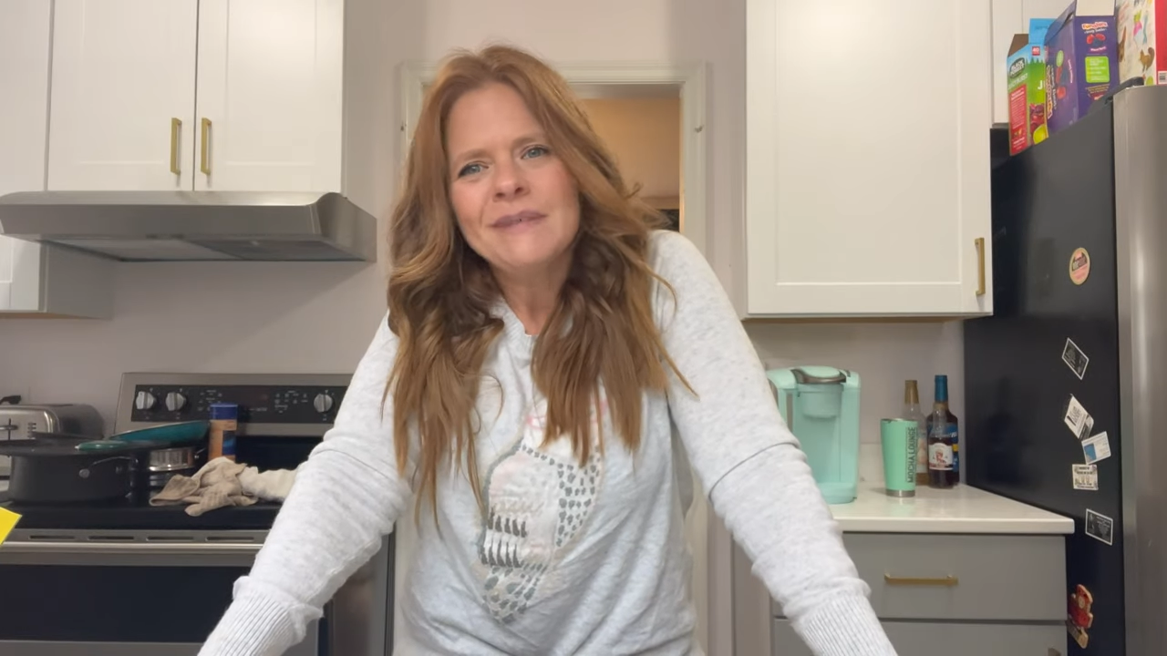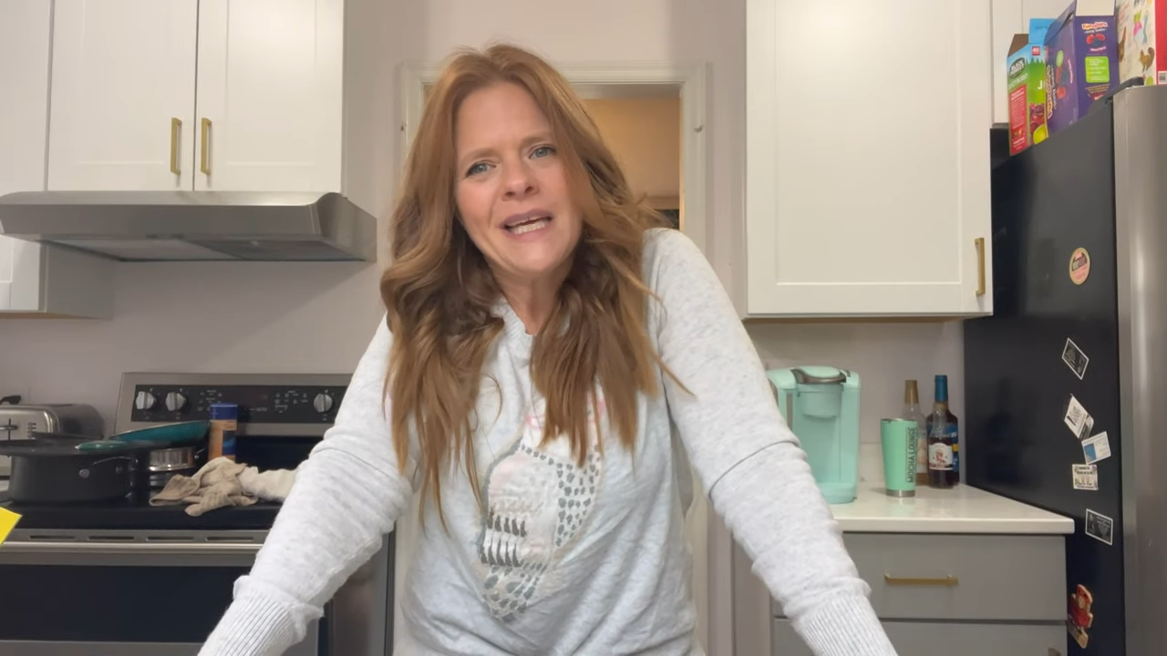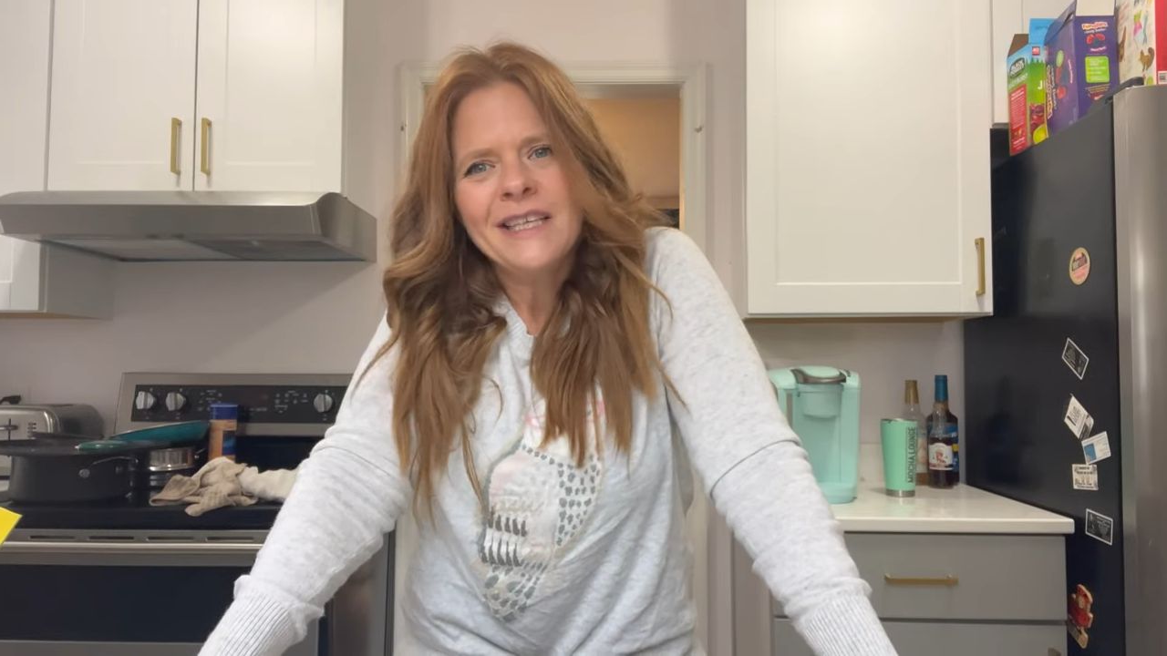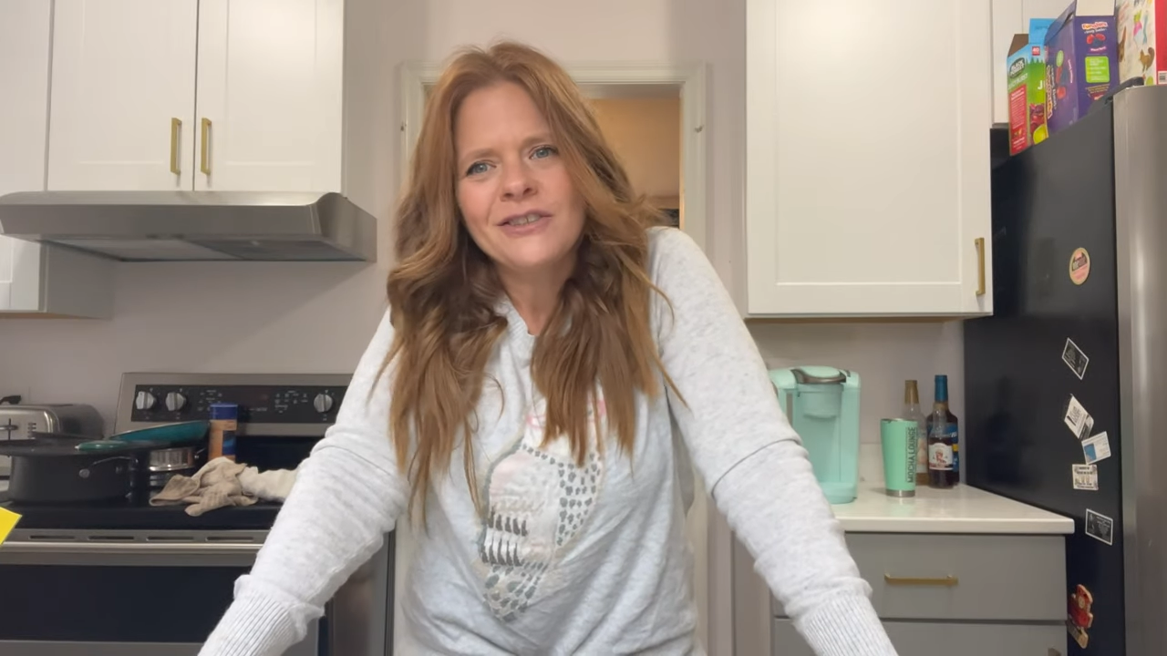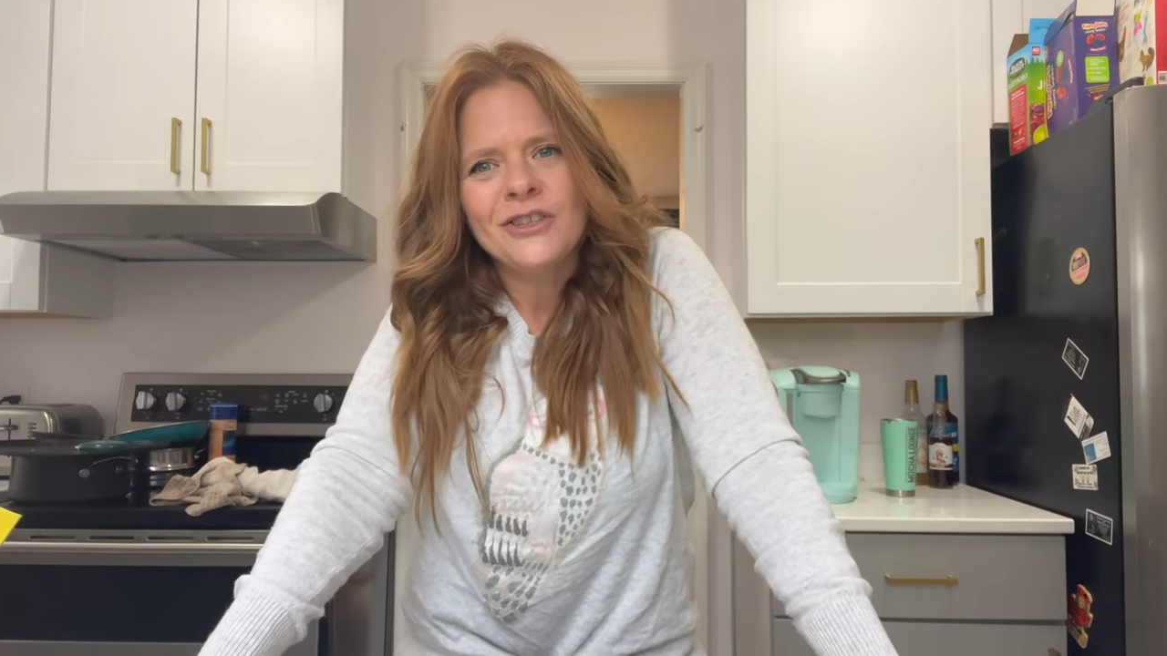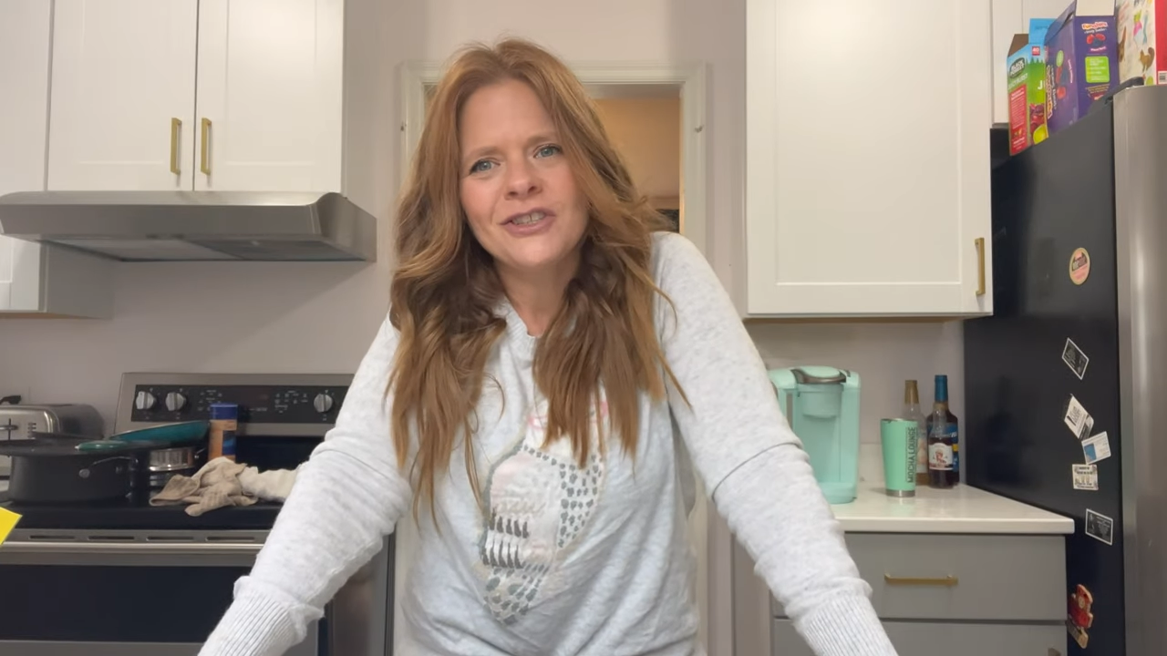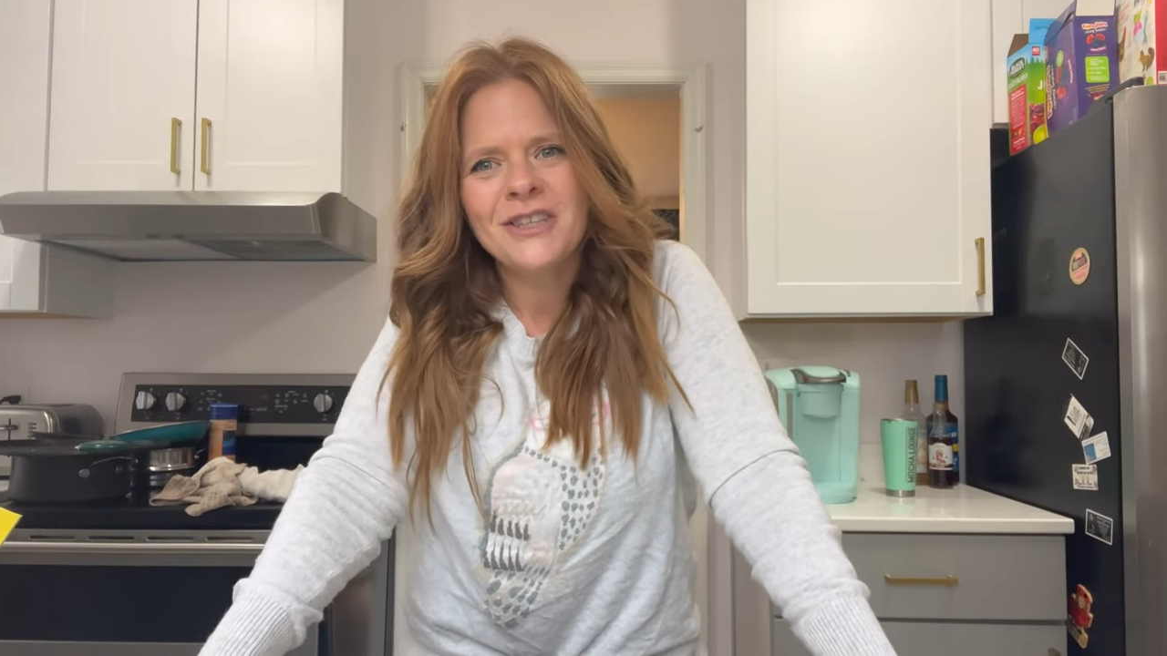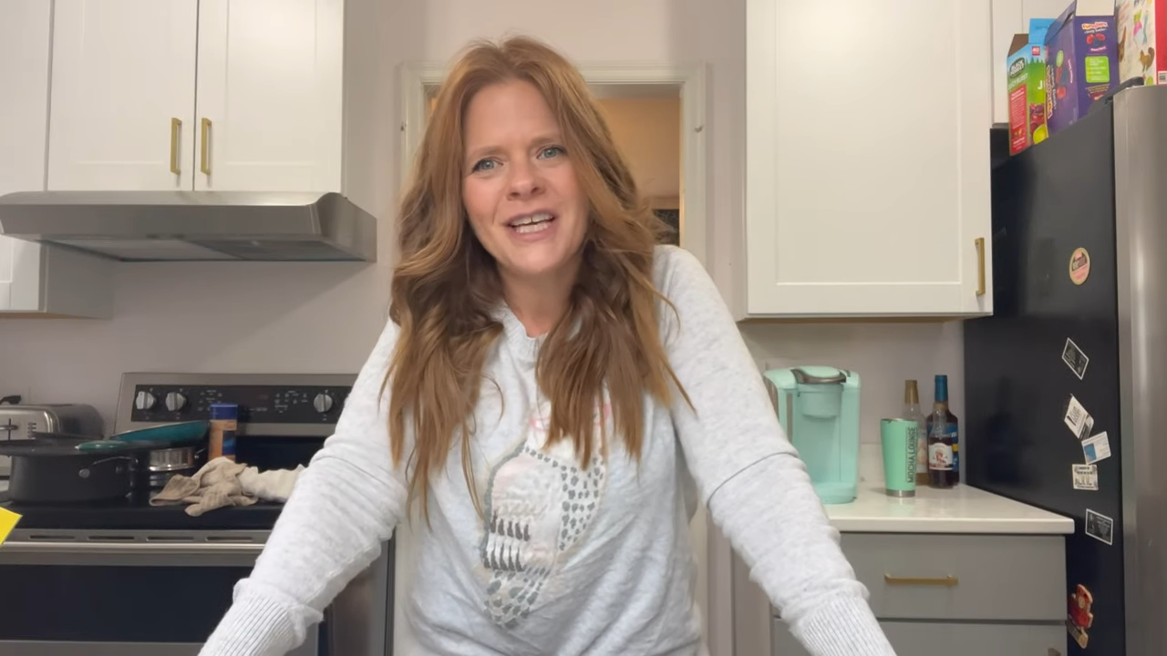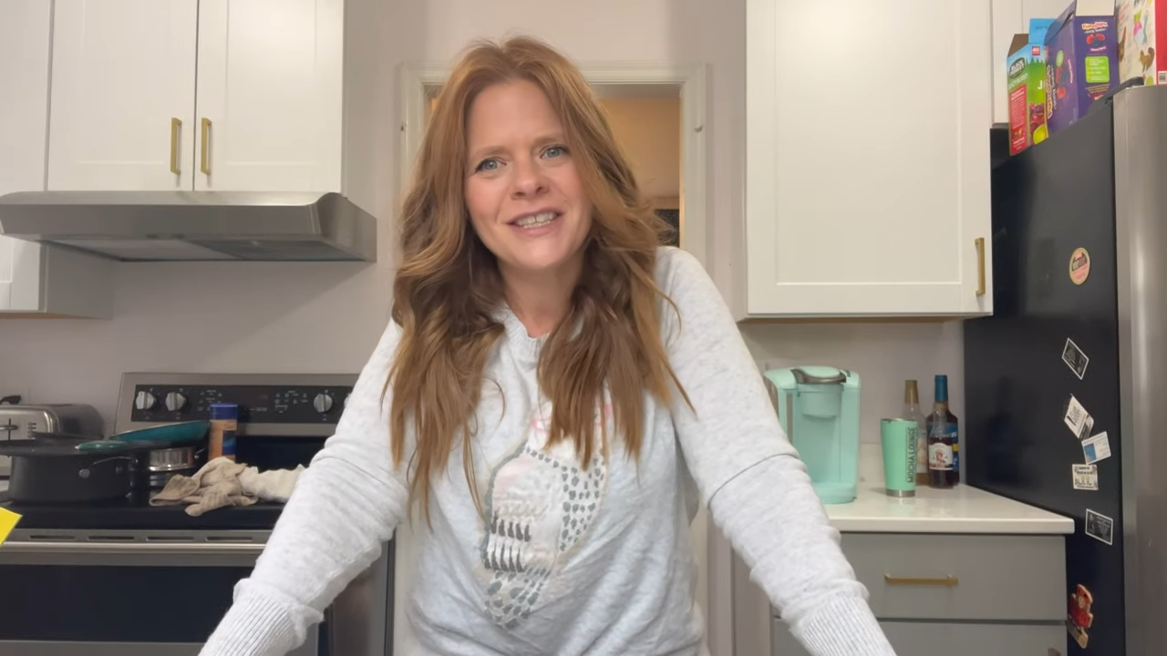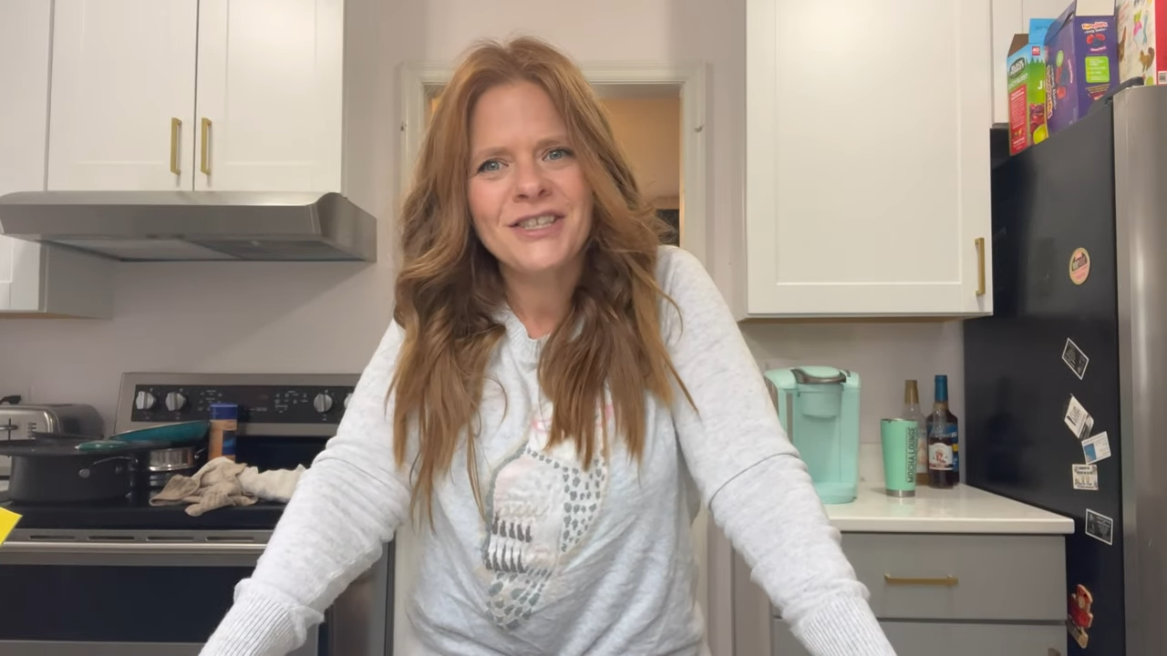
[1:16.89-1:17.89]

handle like